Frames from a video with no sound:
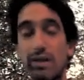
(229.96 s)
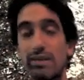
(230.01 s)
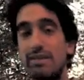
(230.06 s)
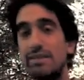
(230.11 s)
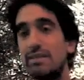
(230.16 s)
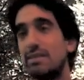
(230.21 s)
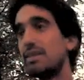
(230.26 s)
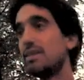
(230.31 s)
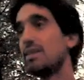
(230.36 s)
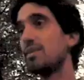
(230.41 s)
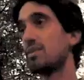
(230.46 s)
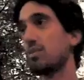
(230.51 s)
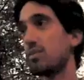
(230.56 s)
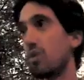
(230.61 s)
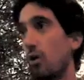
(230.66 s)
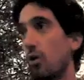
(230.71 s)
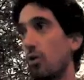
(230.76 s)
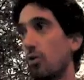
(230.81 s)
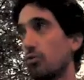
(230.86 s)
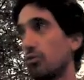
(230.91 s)

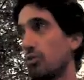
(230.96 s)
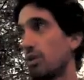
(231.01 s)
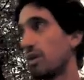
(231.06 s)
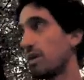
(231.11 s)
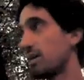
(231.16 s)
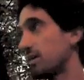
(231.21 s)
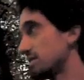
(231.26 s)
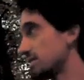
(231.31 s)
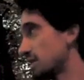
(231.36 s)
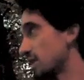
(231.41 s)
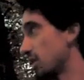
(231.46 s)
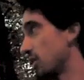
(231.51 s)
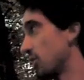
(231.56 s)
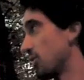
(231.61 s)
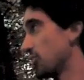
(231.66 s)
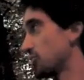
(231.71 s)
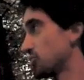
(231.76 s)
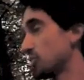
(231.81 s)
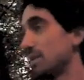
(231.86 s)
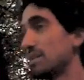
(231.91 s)
20,000
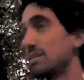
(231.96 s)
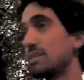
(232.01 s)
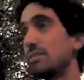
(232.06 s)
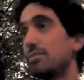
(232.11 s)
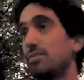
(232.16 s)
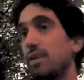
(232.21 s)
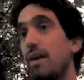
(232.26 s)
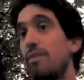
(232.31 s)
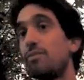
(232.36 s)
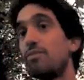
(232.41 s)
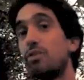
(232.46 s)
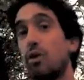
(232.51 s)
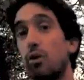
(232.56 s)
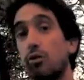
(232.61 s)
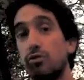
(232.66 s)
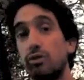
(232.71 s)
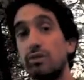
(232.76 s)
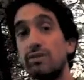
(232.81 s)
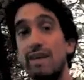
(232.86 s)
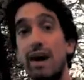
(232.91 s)
or
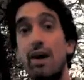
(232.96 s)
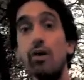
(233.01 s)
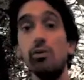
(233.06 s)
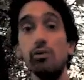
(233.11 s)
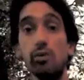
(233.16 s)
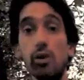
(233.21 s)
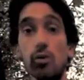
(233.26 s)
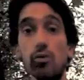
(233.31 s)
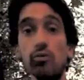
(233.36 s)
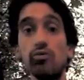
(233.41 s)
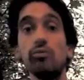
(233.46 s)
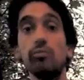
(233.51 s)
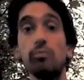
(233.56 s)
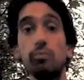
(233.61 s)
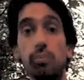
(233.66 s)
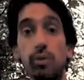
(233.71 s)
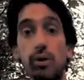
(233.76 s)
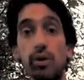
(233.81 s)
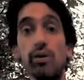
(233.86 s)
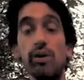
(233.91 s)
25,000 downloads
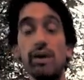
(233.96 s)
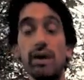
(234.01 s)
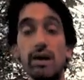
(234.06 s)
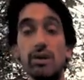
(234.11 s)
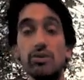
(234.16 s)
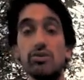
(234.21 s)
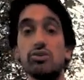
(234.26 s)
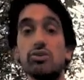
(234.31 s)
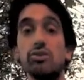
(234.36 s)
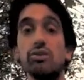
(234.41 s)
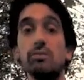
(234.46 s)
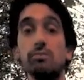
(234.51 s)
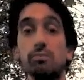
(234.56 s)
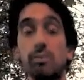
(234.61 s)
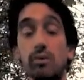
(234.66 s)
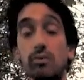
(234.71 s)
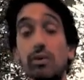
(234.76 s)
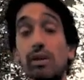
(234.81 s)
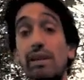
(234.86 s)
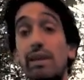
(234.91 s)
per each
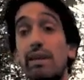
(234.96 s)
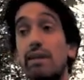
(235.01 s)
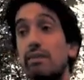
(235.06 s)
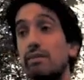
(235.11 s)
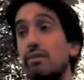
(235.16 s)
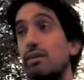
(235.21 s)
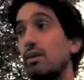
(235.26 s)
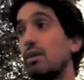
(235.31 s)
release.